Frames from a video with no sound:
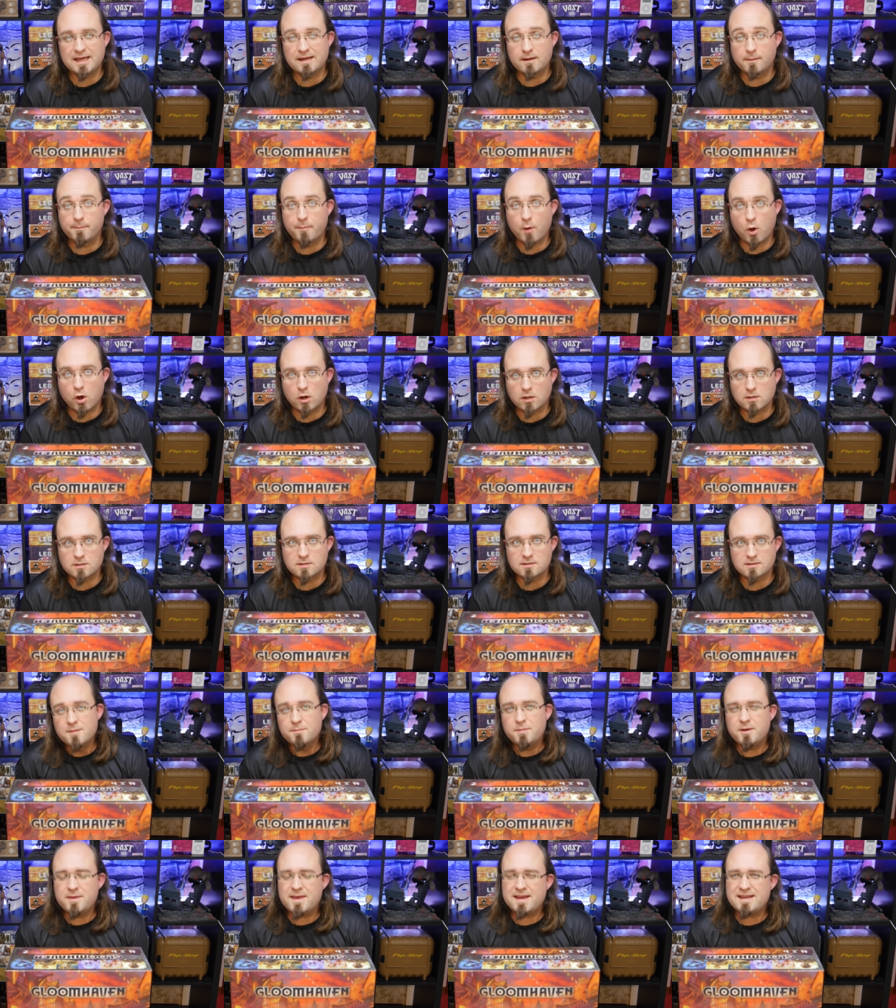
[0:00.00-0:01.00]
in a
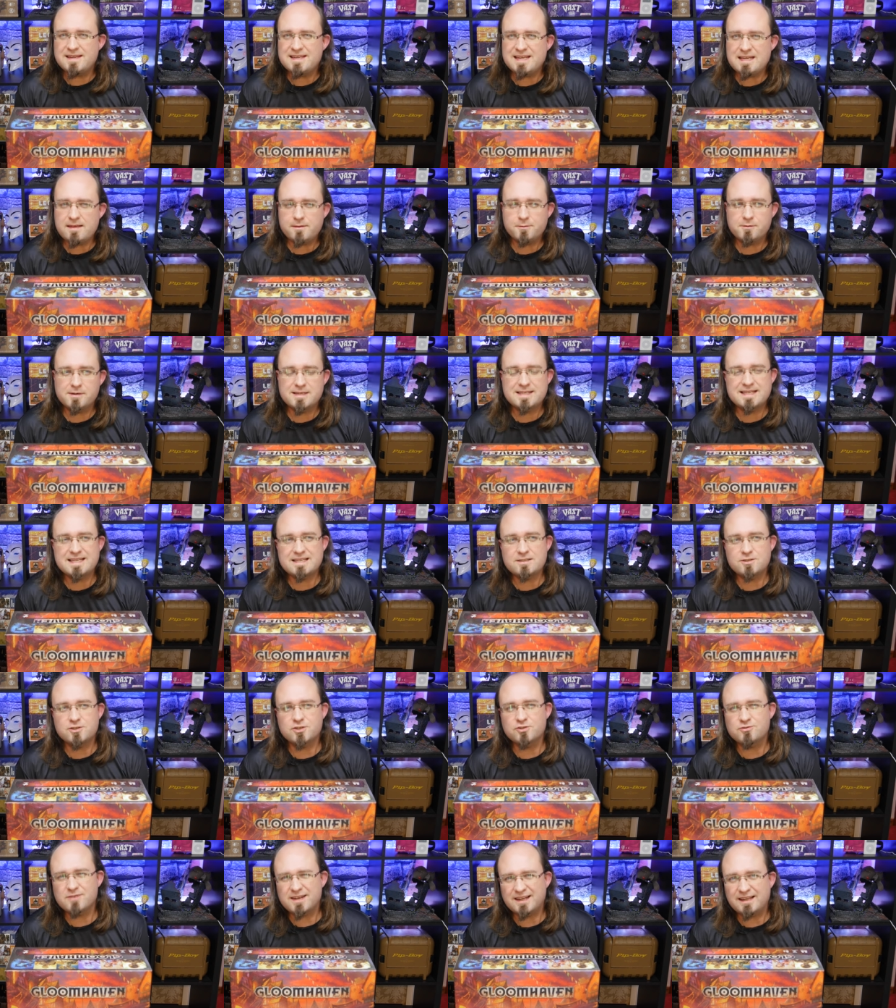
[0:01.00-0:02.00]
box. But then neither is it
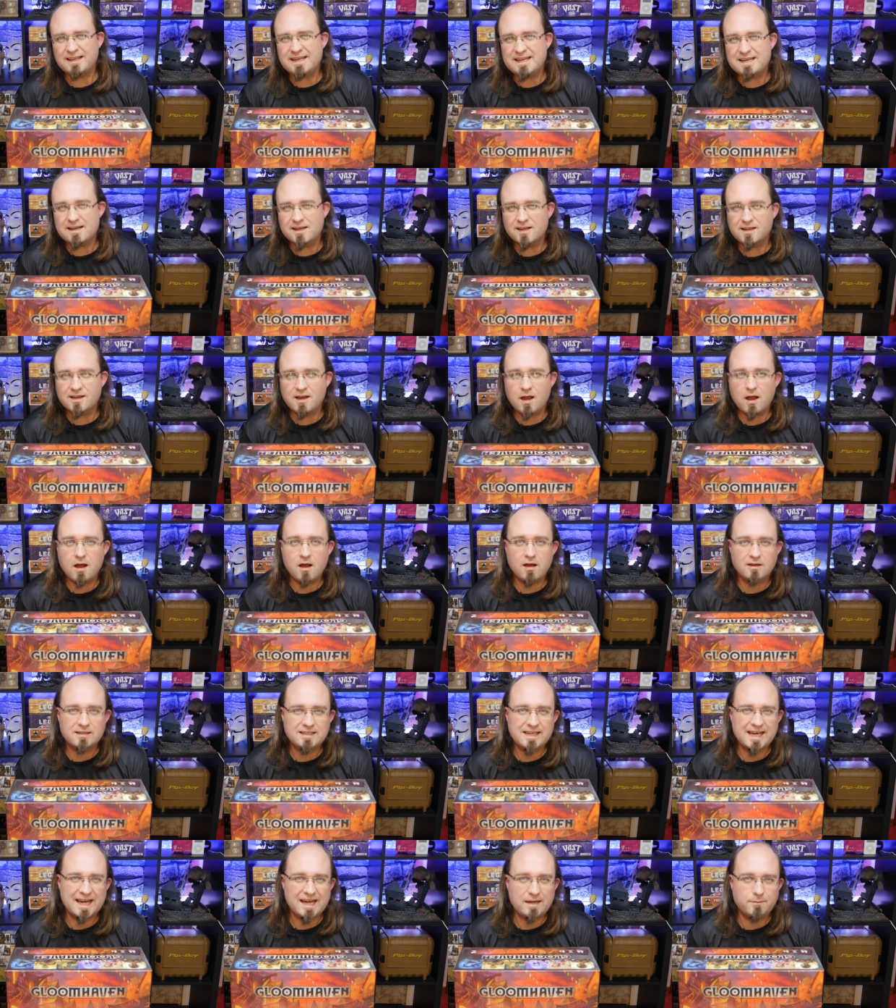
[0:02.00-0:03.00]
strictly a
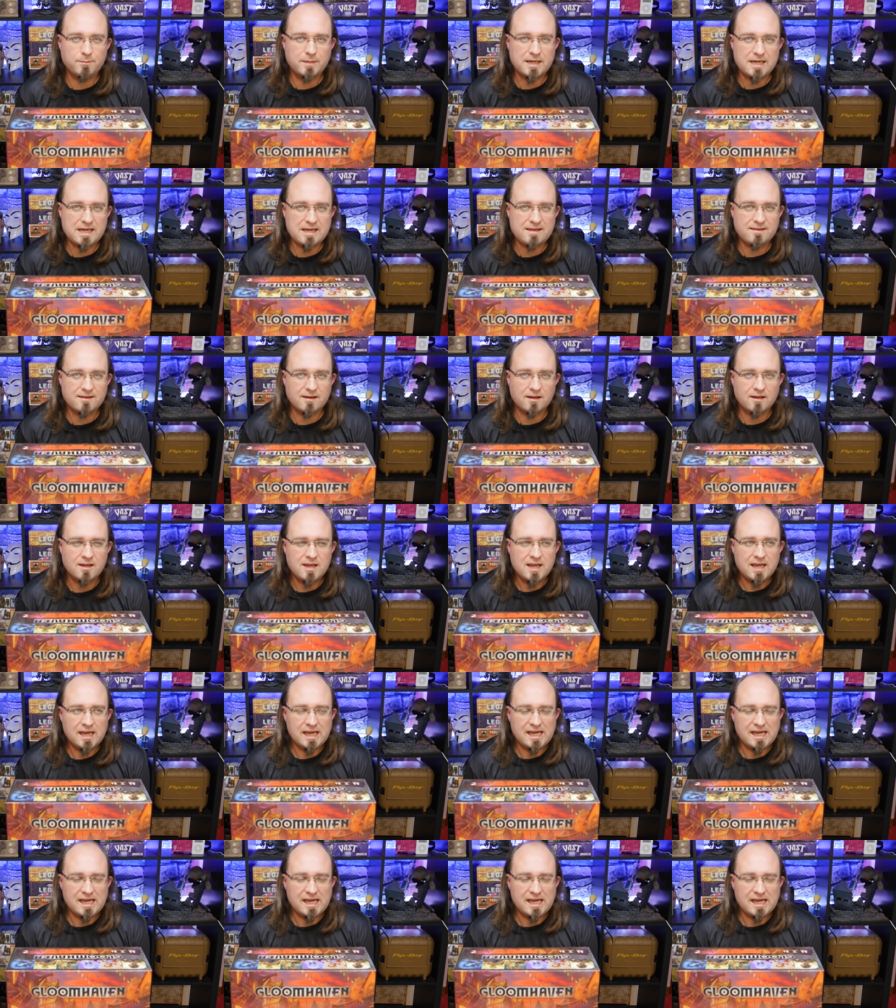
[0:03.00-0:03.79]
card game either.